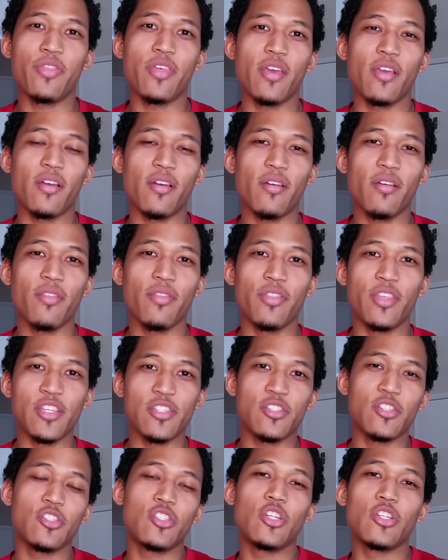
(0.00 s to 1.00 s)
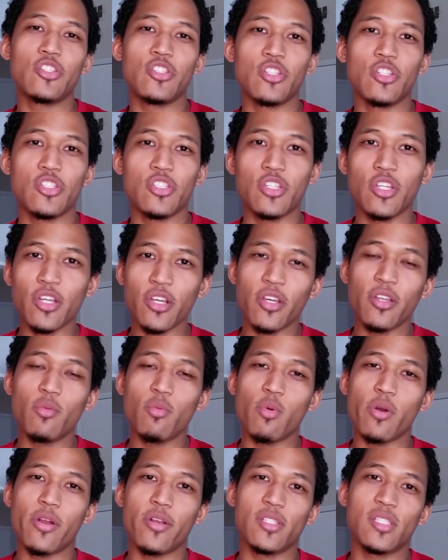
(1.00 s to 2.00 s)
think this decision is good,
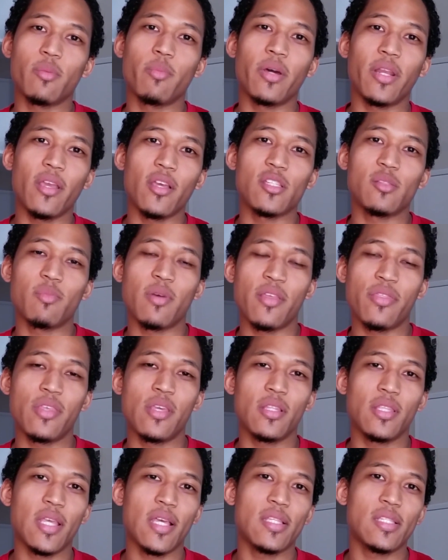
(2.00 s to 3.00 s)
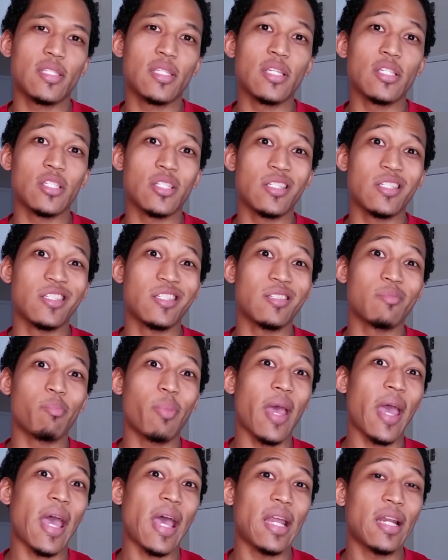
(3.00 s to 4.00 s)
where somebody else might think that decision is
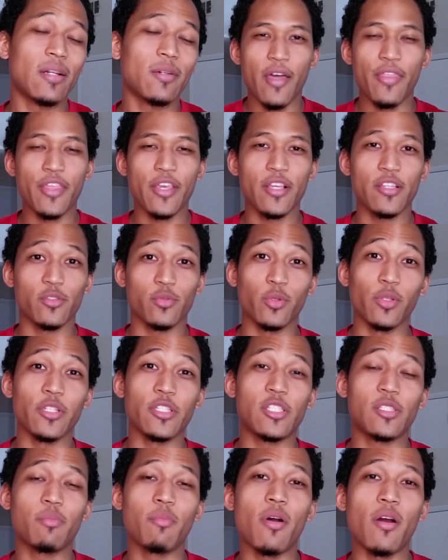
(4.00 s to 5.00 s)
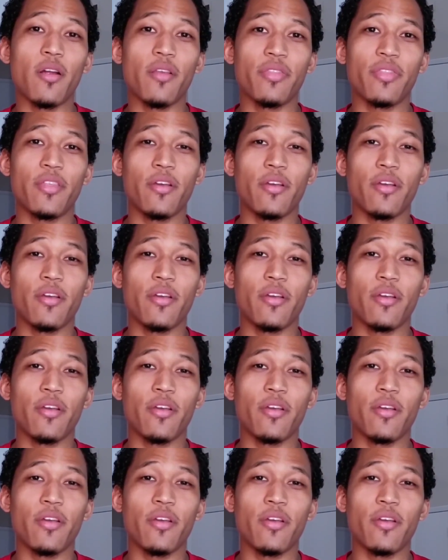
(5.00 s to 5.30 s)
bad. I think it's really smart